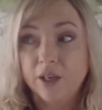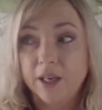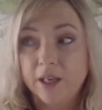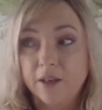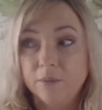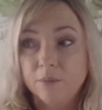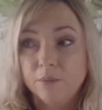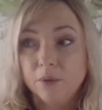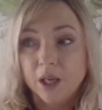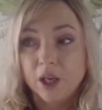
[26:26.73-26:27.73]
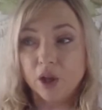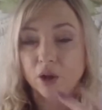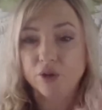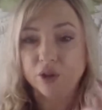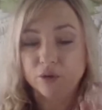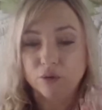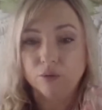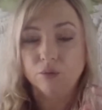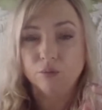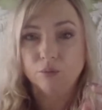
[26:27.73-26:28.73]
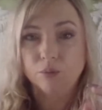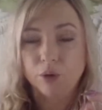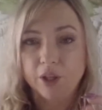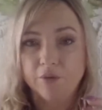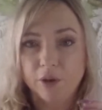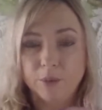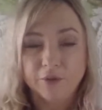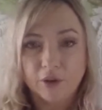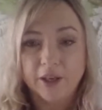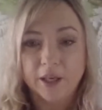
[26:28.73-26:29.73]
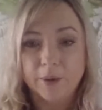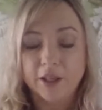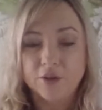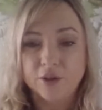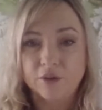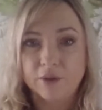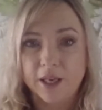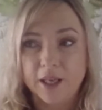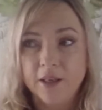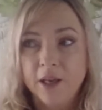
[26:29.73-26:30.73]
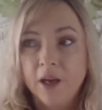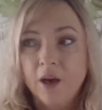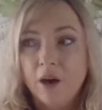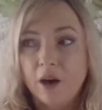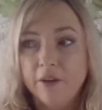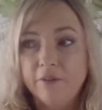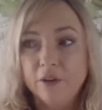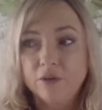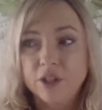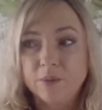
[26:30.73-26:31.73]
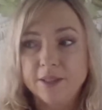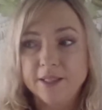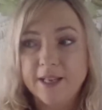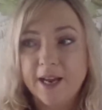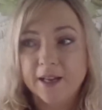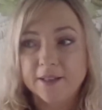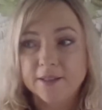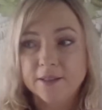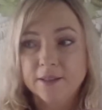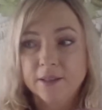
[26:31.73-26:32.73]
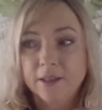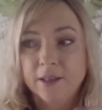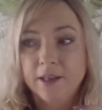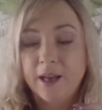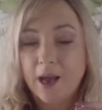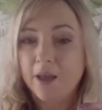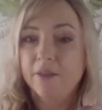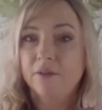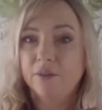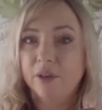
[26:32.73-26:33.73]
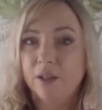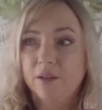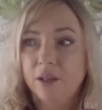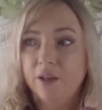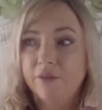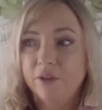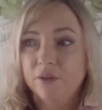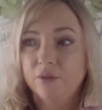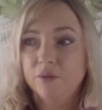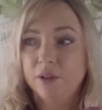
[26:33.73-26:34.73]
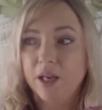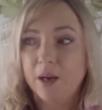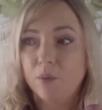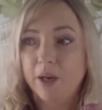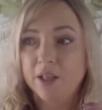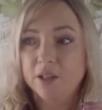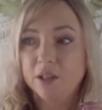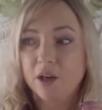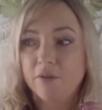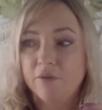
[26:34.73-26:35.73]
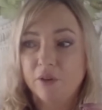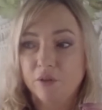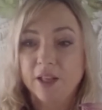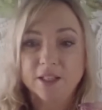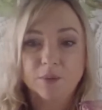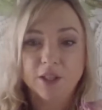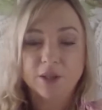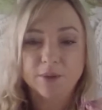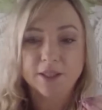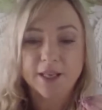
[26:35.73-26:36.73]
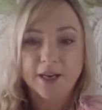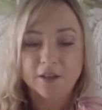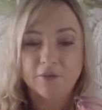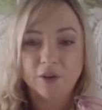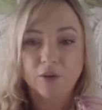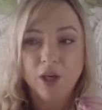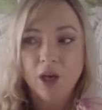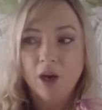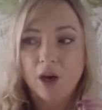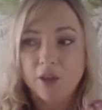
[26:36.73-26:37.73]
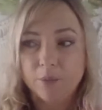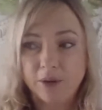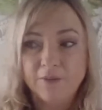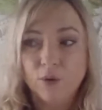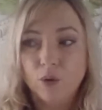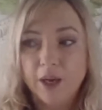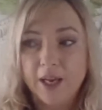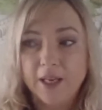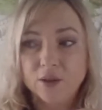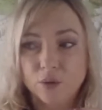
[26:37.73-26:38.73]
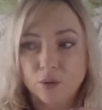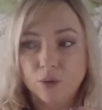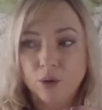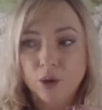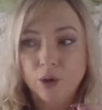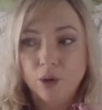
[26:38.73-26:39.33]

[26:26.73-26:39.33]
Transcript: a like a logical point of view, before I go in and do the read, I feel she was attacked at the river. I feel that's where she was attacked. I feel either beforehand or